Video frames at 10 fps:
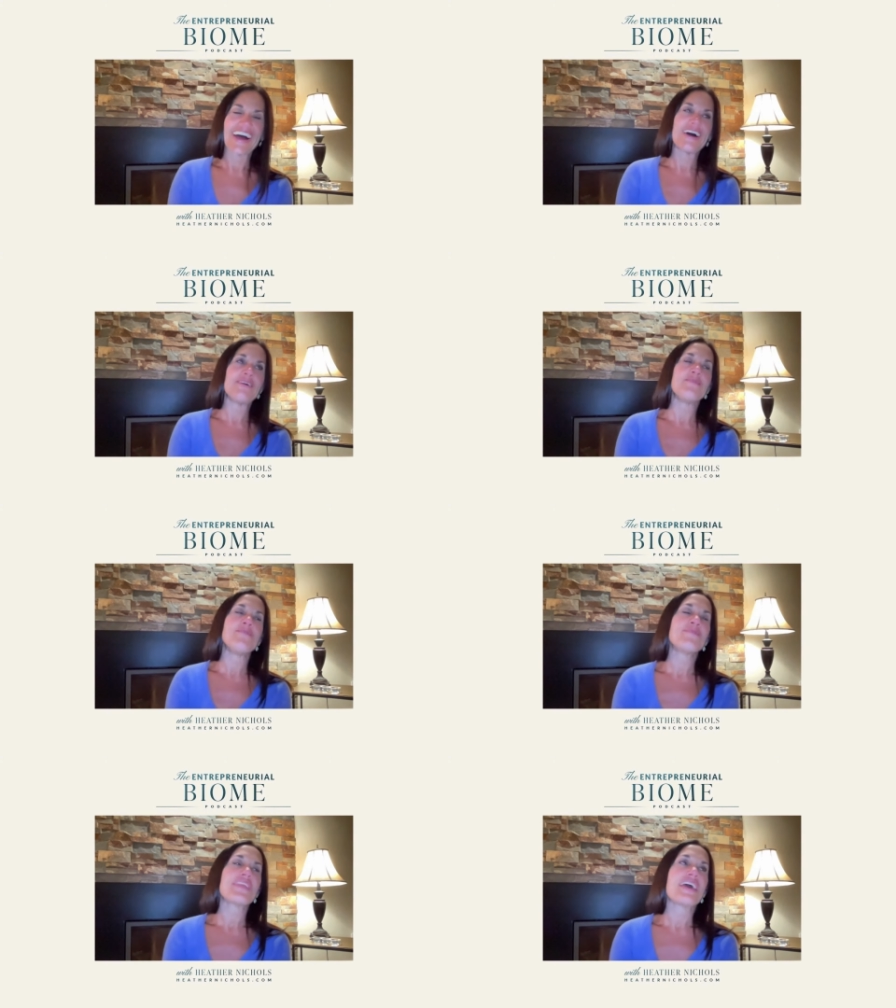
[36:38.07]

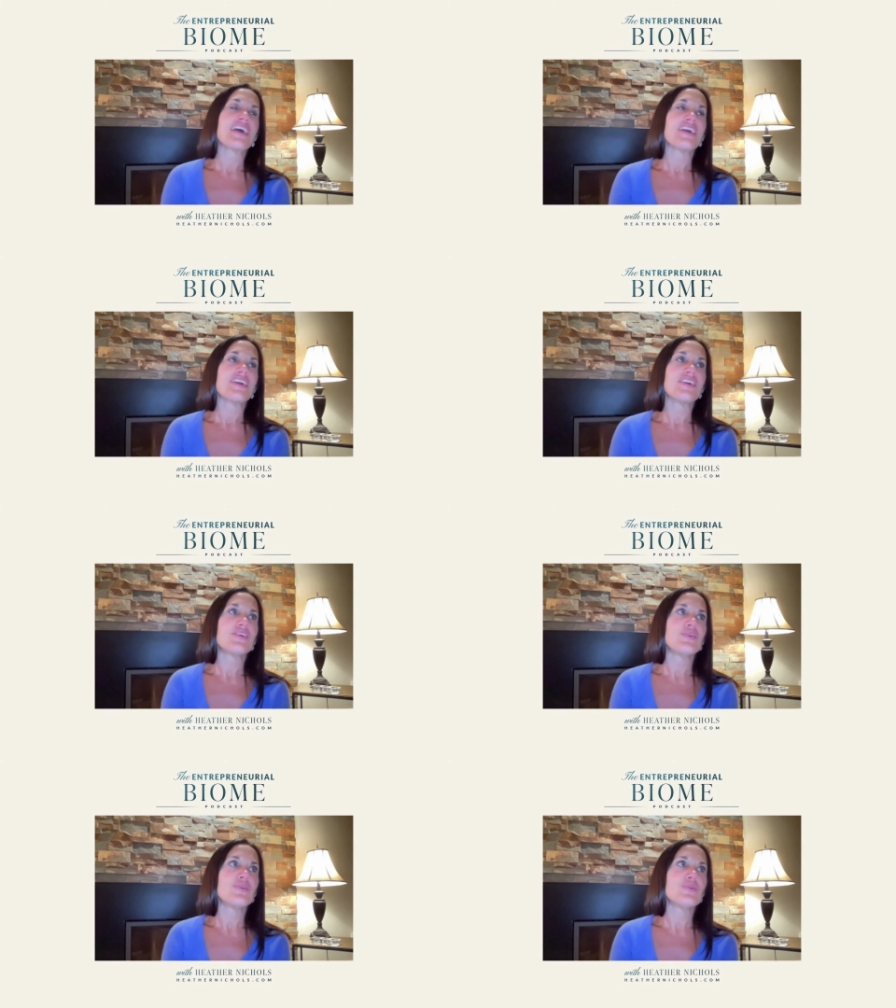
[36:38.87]
Um,
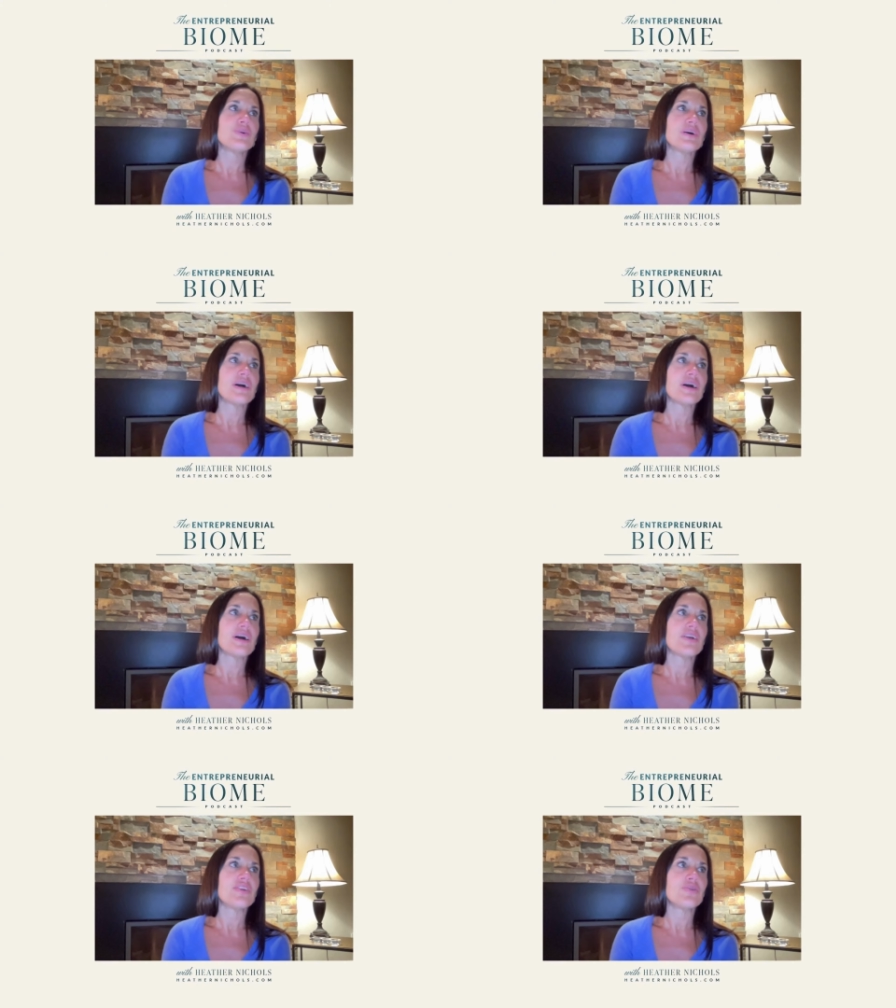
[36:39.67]
you,
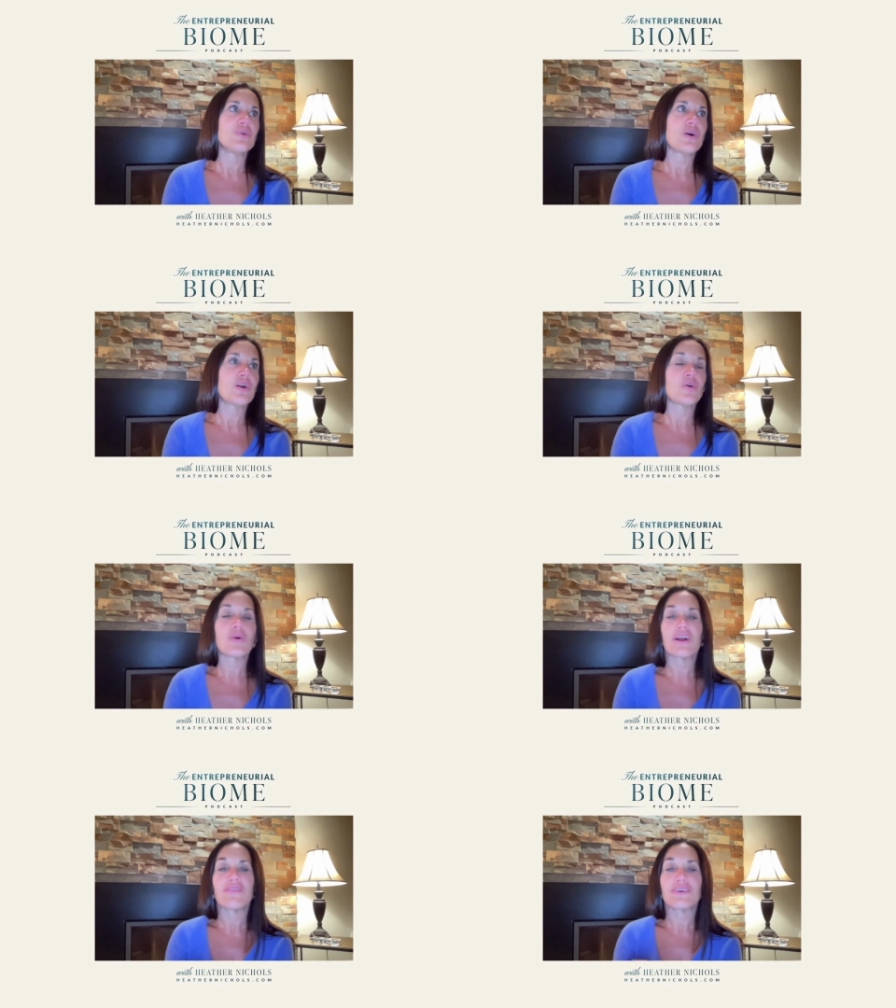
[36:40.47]
you are
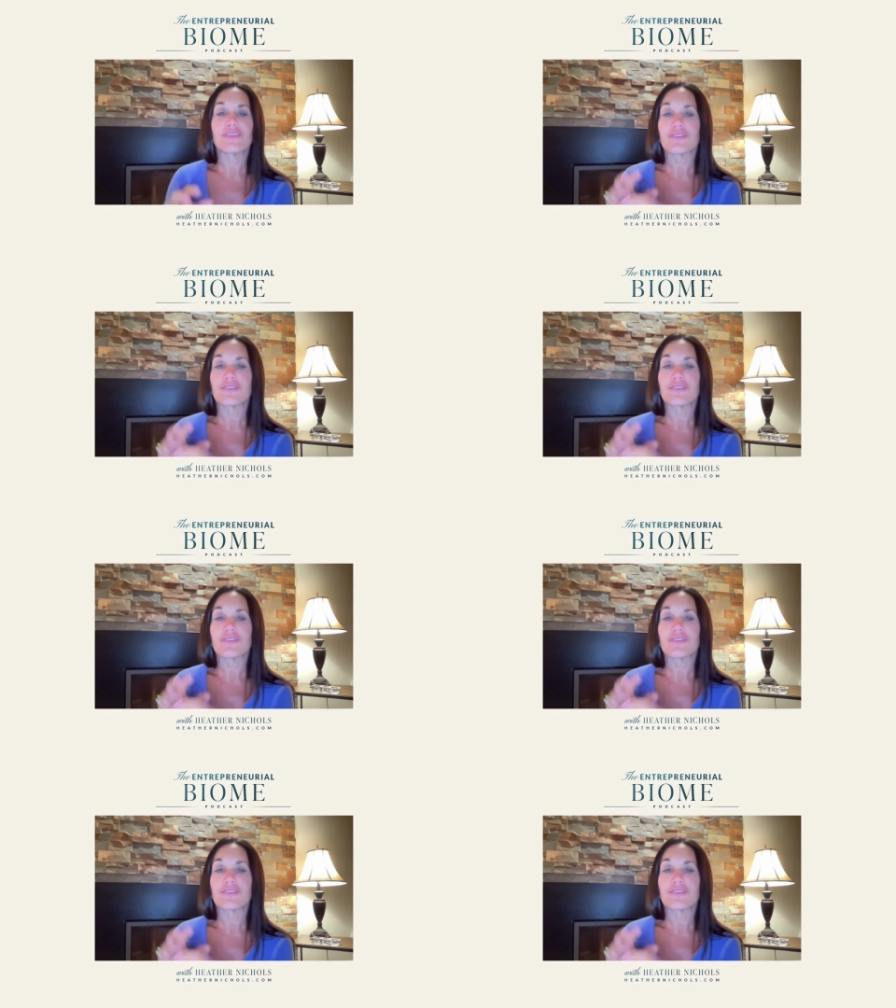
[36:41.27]
aware of